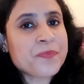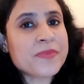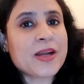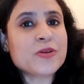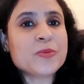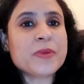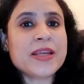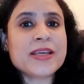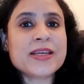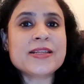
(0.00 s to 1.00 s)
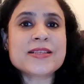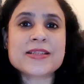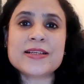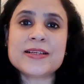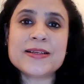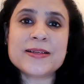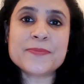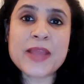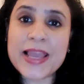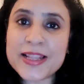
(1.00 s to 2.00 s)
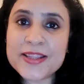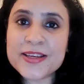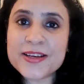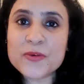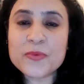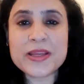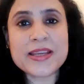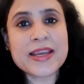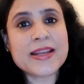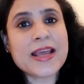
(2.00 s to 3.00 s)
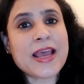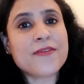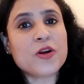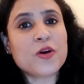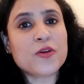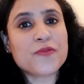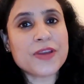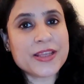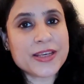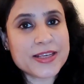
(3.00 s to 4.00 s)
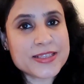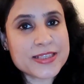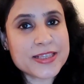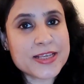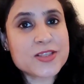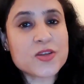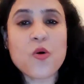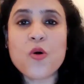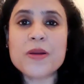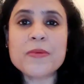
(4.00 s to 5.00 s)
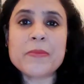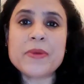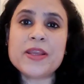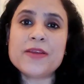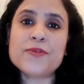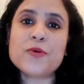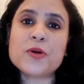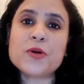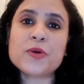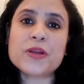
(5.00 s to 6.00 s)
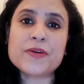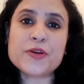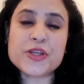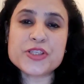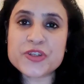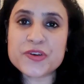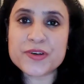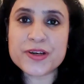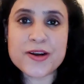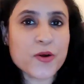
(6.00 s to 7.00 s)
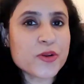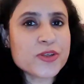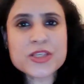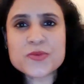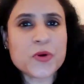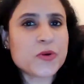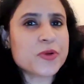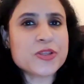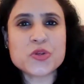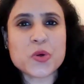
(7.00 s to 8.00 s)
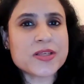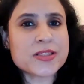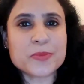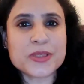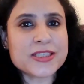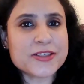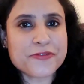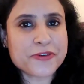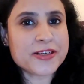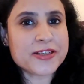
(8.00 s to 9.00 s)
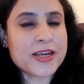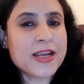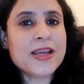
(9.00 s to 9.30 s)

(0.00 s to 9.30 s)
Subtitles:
Now to make it healthier, we can have a lot of variants in this, or maybe if you want to give it to your children or you just want to enjoy something different,